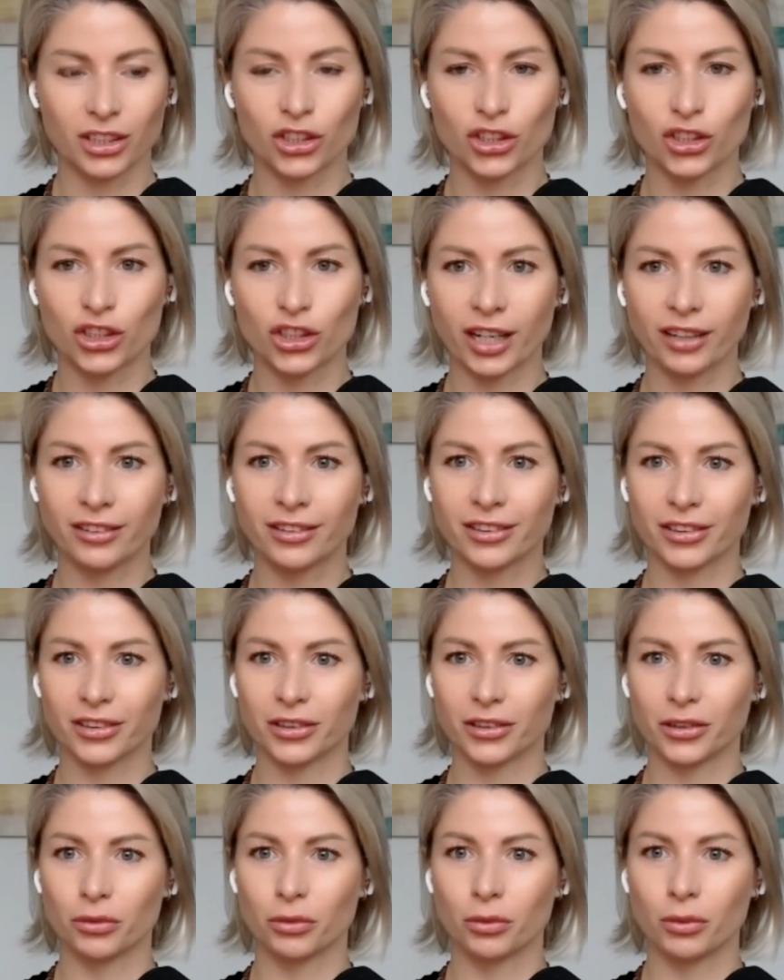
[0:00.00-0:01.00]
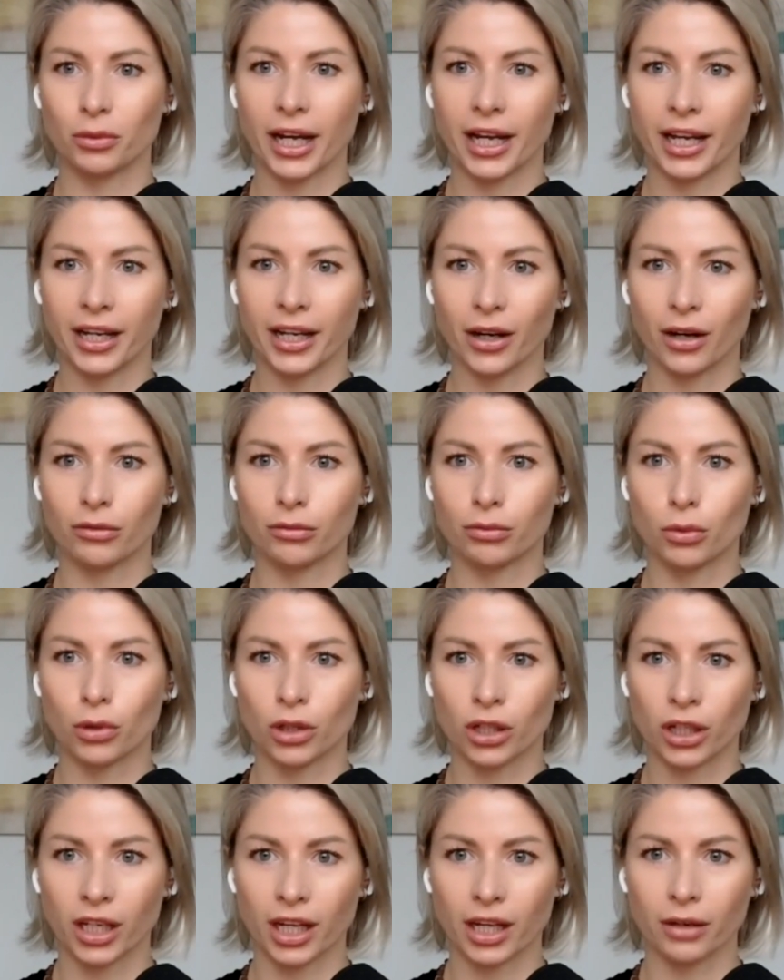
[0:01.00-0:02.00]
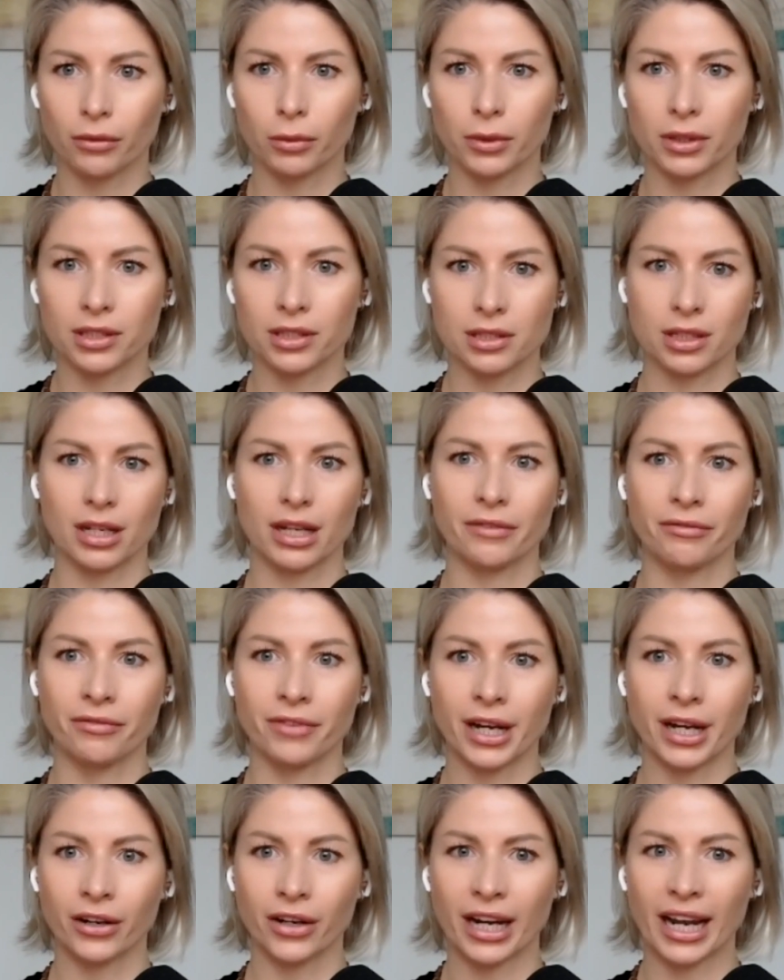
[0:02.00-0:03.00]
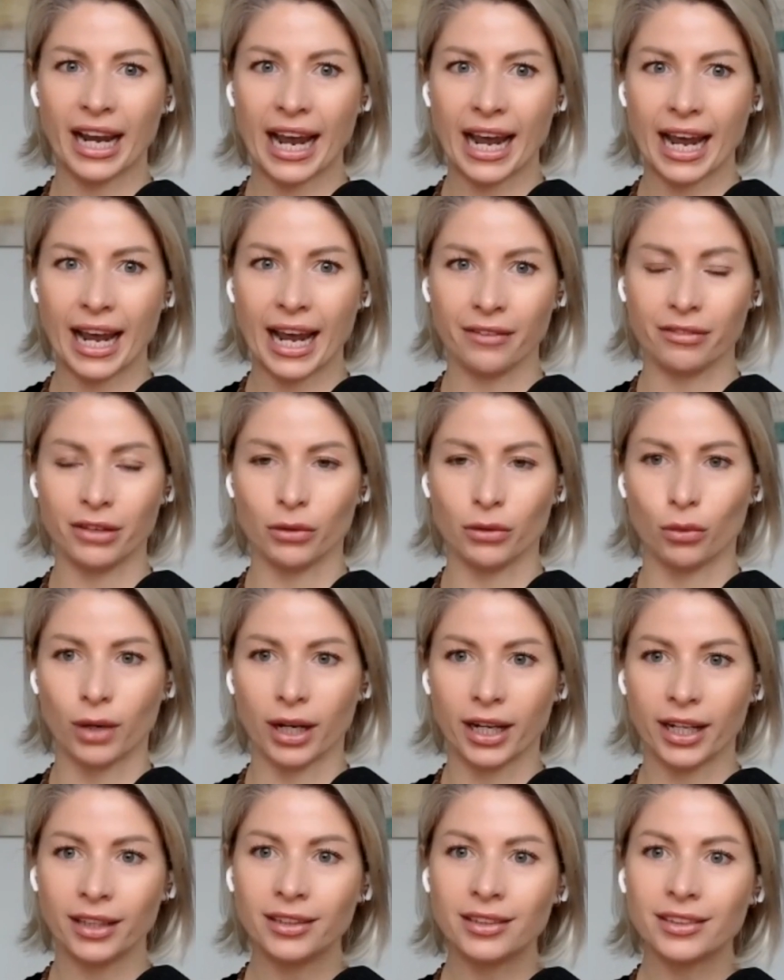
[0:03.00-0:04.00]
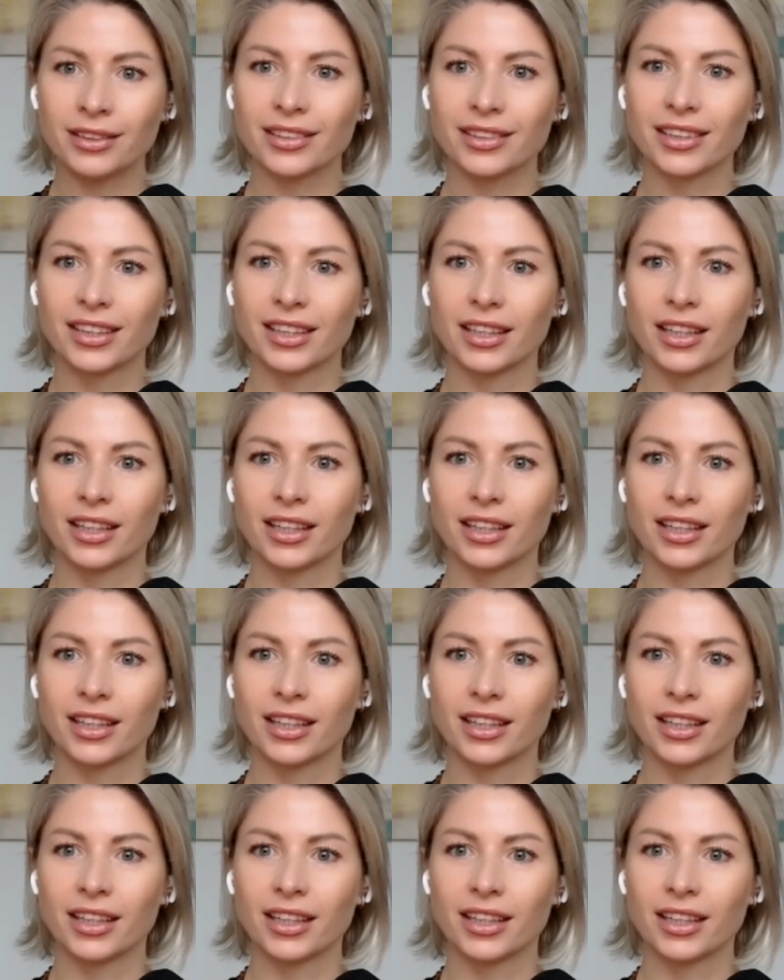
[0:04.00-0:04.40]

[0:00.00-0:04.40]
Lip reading: gentle way of working with very heavy weight